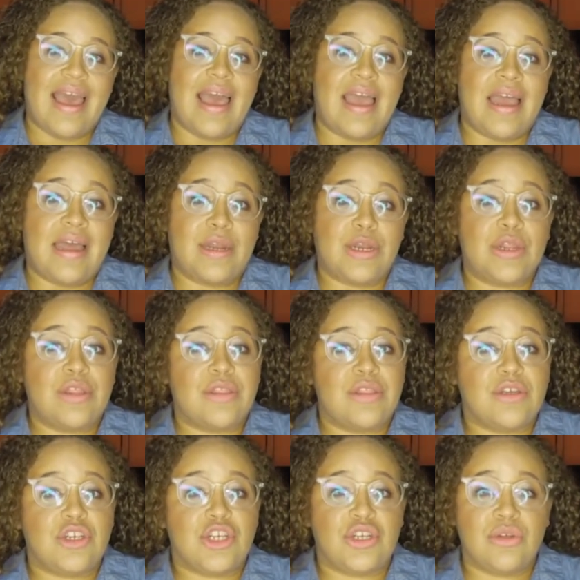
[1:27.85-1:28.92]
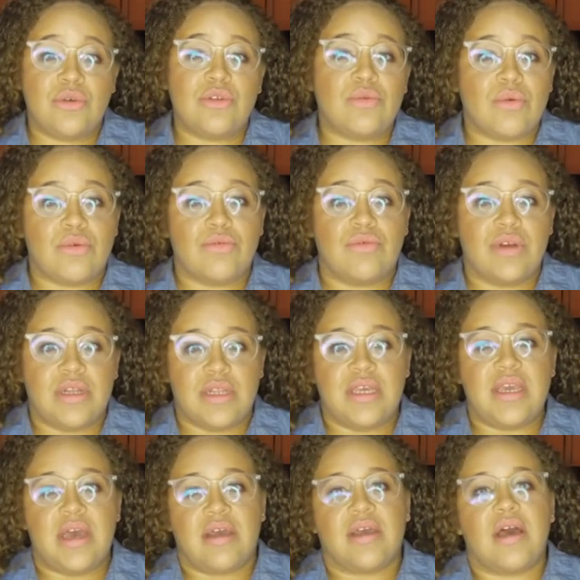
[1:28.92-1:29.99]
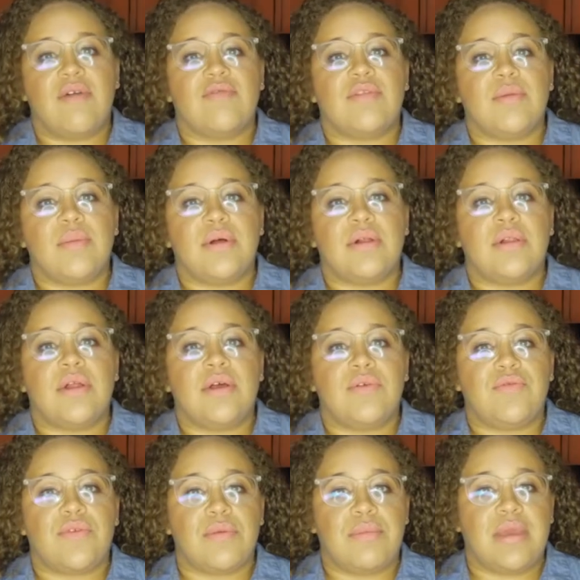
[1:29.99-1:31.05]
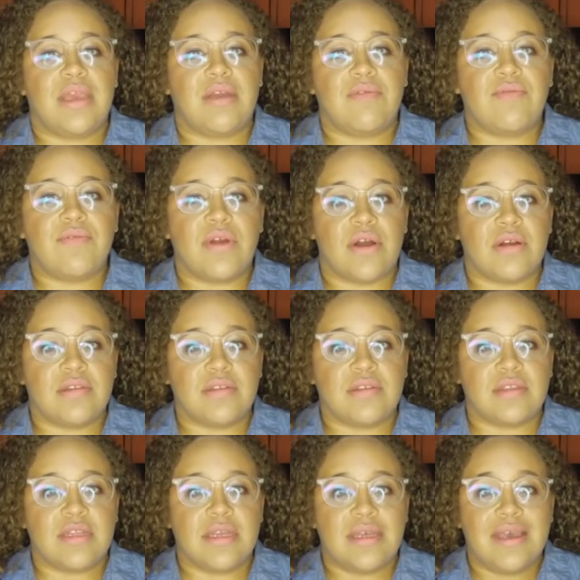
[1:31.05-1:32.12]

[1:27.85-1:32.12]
and the shoes were really uncomfortable for me at first.